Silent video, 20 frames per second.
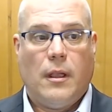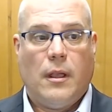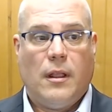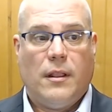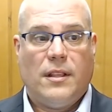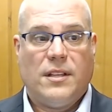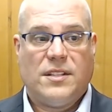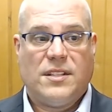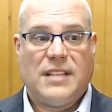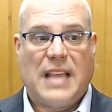
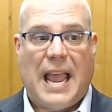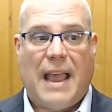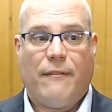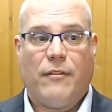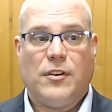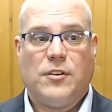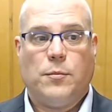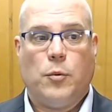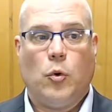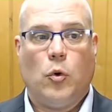This is
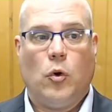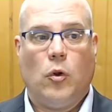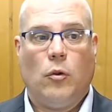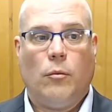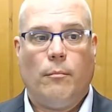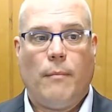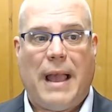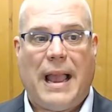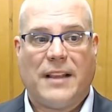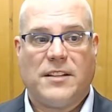average pool,
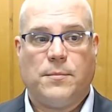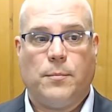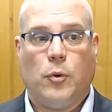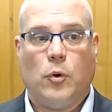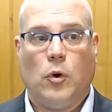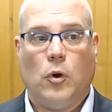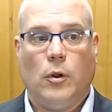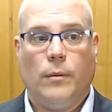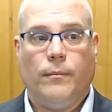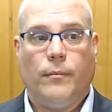max
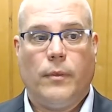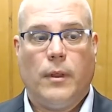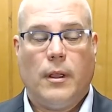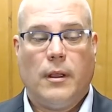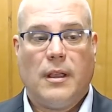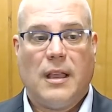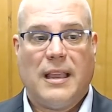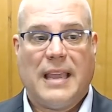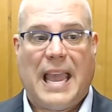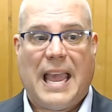pool,
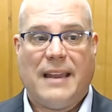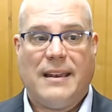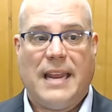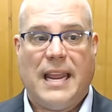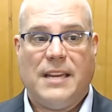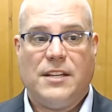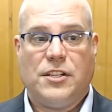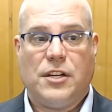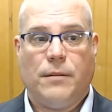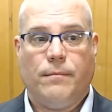
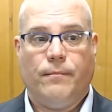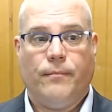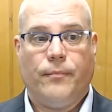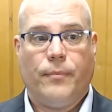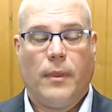concatenation,